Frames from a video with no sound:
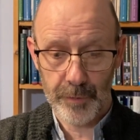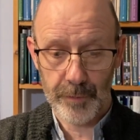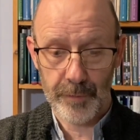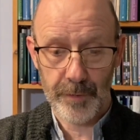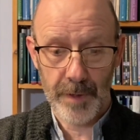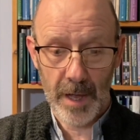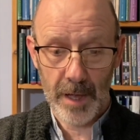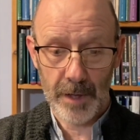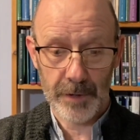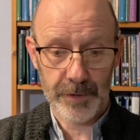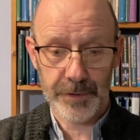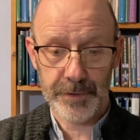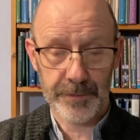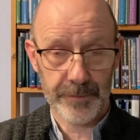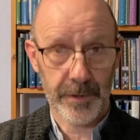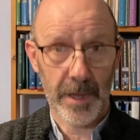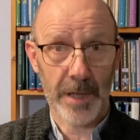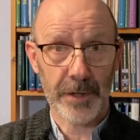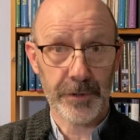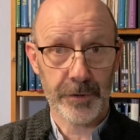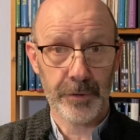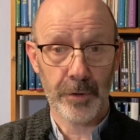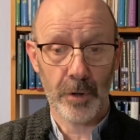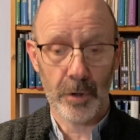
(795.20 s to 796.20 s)
that's
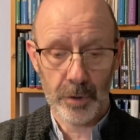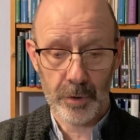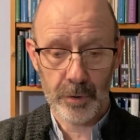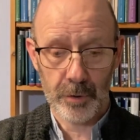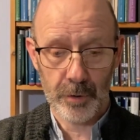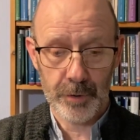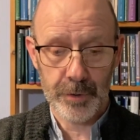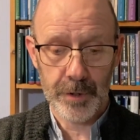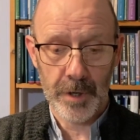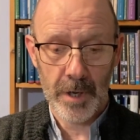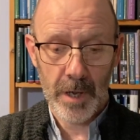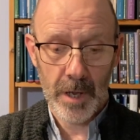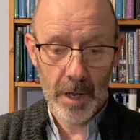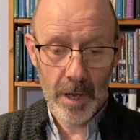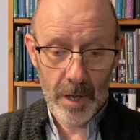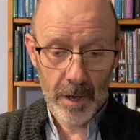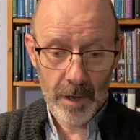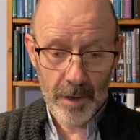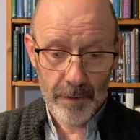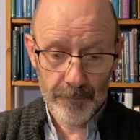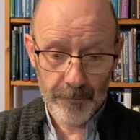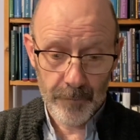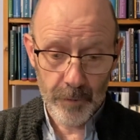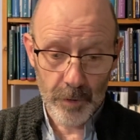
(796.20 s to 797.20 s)
that's not good
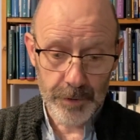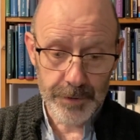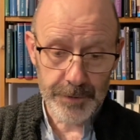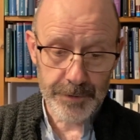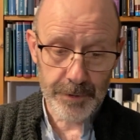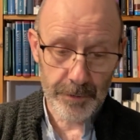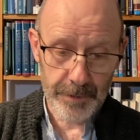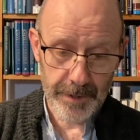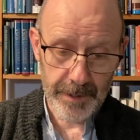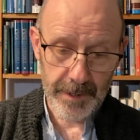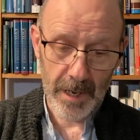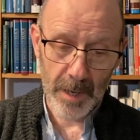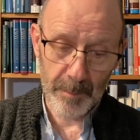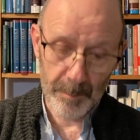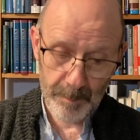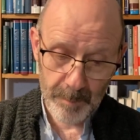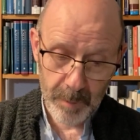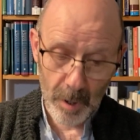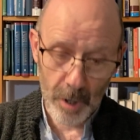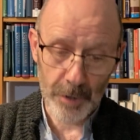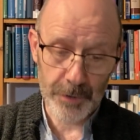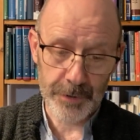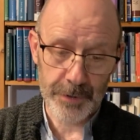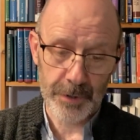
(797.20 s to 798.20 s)
verse 39
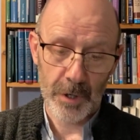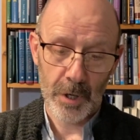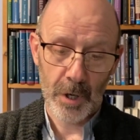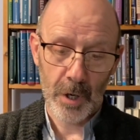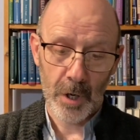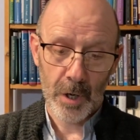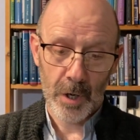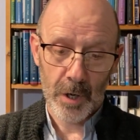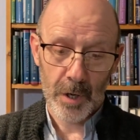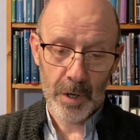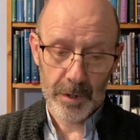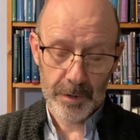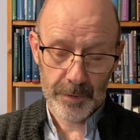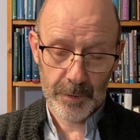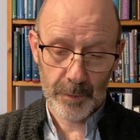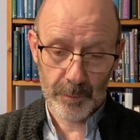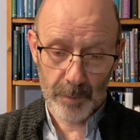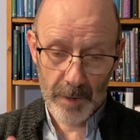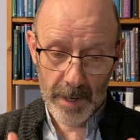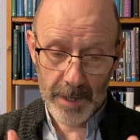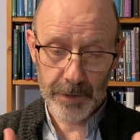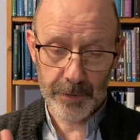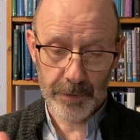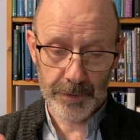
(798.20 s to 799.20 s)
but the
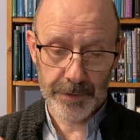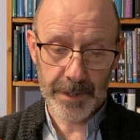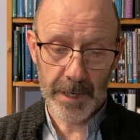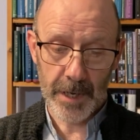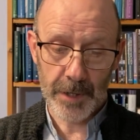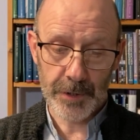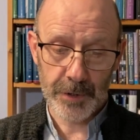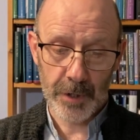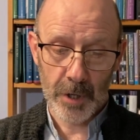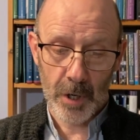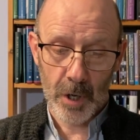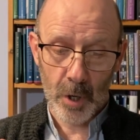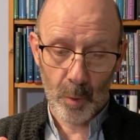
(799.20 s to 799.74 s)
writer says,